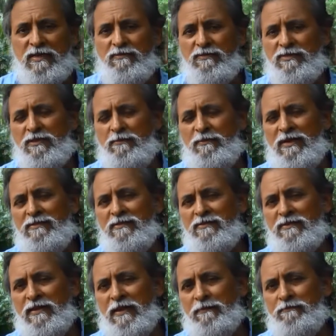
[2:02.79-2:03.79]
remains the
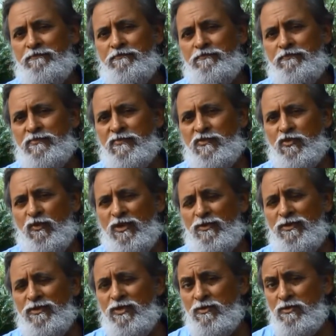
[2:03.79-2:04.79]
same. So what do?
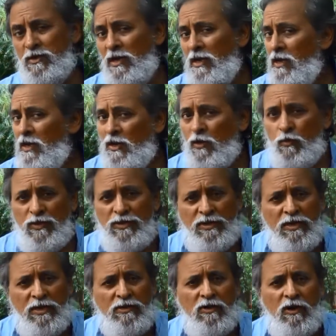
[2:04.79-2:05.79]
We
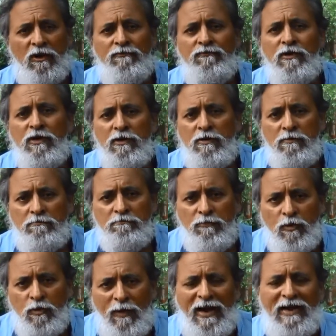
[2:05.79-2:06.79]
think of
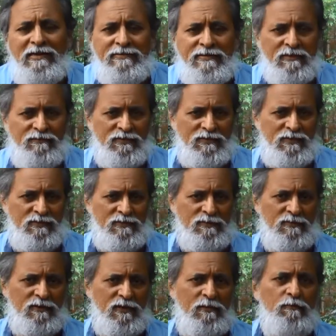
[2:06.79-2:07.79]
mobile services,
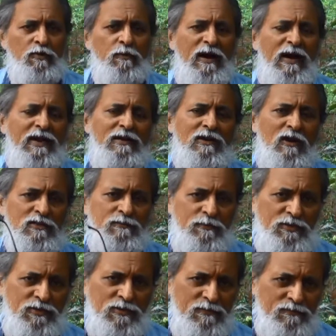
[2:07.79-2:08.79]
a mobile
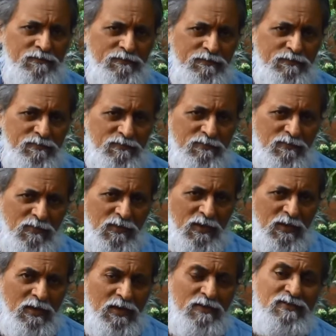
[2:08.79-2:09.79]
hospital.
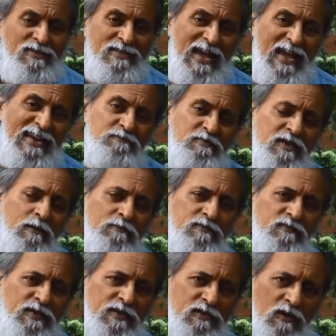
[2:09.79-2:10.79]
Even that becomes
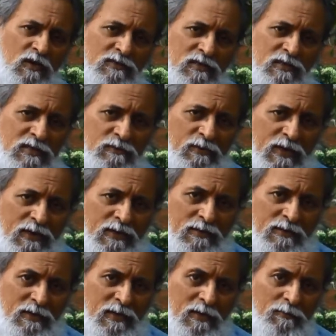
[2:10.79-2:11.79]
very costly when
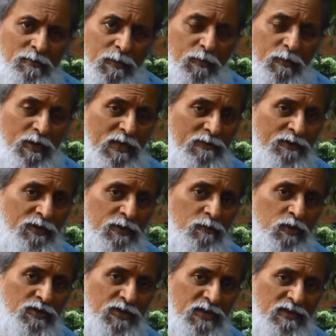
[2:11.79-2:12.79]
people live in
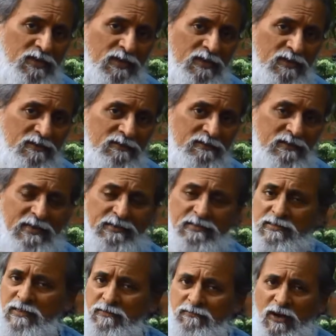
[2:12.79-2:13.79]
remote areas, let us
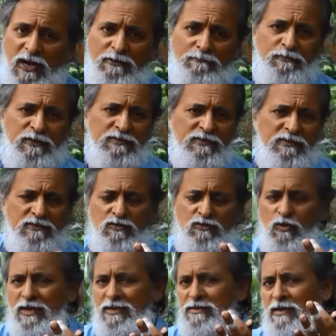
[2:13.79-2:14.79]
say 5 persons,
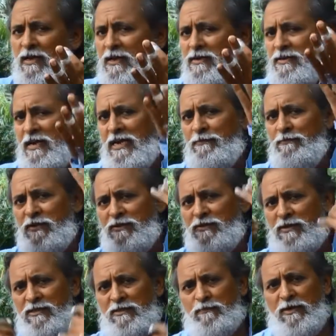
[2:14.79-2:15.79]
10
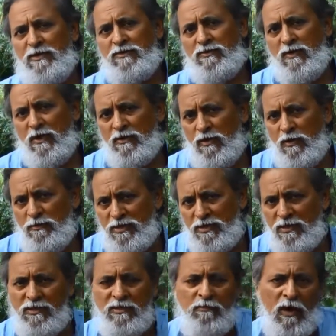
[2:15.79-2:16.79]
persons per square kilometer, in
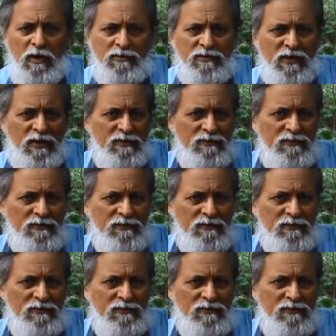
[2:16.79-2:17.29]
the mountains,